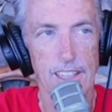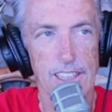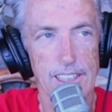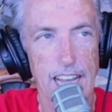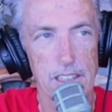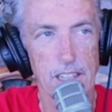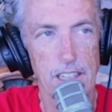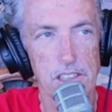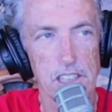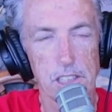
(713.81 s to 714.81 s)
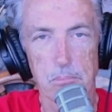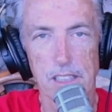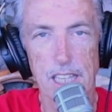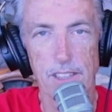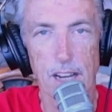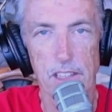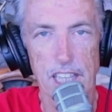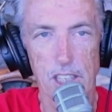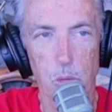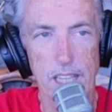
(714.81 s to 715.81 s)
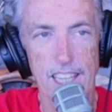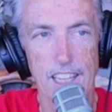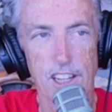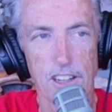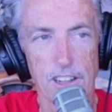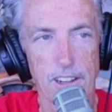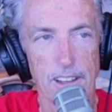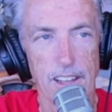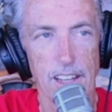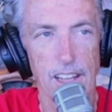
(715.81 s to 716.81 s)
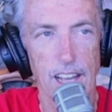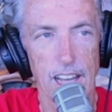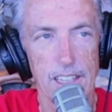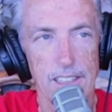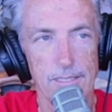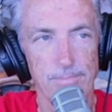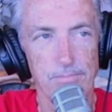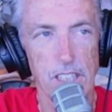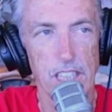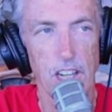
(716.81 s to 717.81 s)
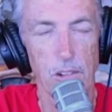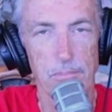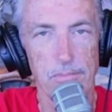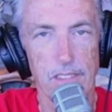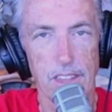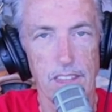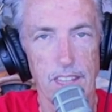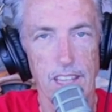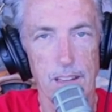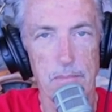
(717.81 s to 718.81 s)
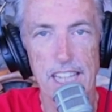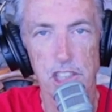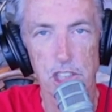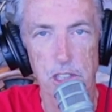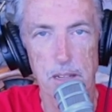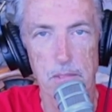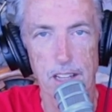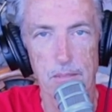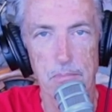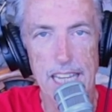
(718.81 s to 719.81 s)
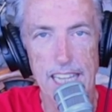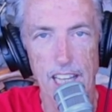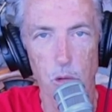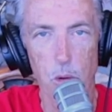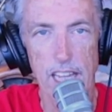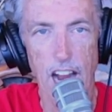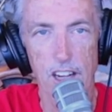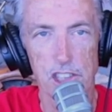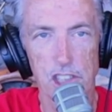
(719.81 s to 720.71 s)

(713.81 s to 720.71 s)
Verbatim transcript: not uh, just believing everything that we hear on, you know, the mainstream media. We are